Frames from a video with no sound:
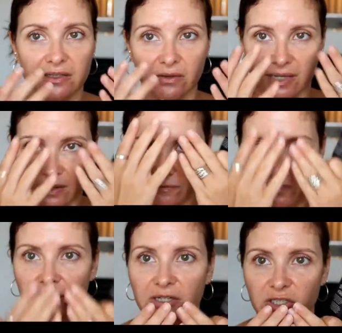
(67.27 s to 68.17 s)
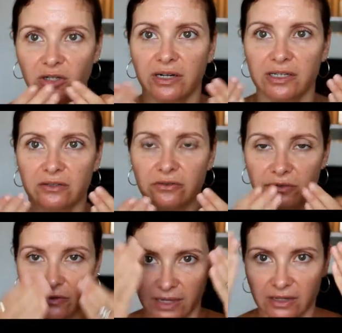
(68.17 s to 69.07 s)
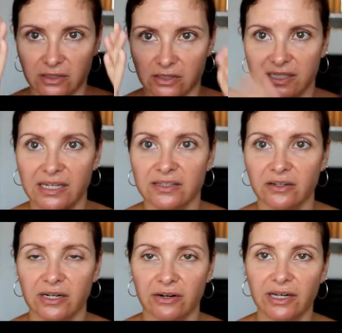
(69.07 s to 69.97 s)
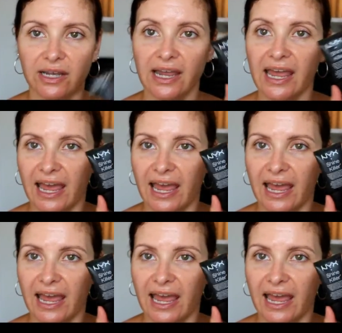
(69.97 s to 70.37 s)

so I get very shiny through that T-zone area,